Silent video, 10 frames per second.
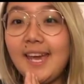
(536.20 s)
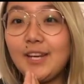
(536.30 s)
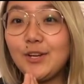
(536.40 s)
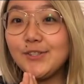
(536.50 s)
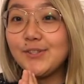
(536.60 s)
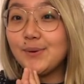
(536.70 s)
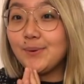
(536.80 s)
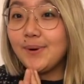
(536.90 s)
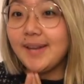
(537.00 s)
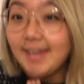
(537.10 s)
and
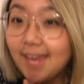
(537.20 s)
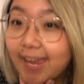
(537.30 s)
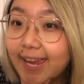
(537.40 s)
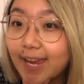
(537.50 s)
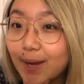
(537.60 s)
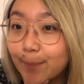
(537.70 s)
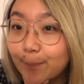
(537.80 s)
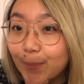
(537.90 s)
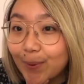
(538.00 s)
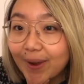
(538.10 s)
also a
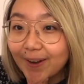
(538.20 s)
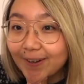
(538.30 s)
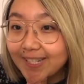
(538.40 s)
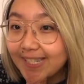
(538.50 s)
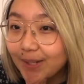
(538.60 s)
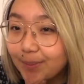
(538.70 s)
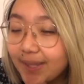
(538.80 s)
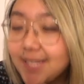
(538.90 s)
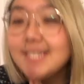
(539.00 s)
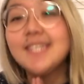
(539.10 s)
mohair silk
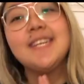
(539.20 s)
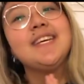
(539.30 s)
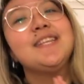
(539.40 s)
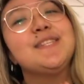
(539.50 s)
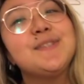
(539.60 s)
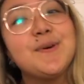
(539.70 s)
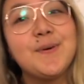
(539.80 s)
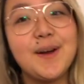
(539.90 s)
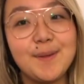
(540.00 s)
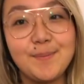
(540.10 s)
blend.
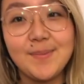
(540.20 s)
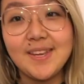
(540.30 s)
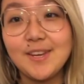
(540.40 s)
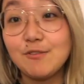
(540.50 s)
So I'm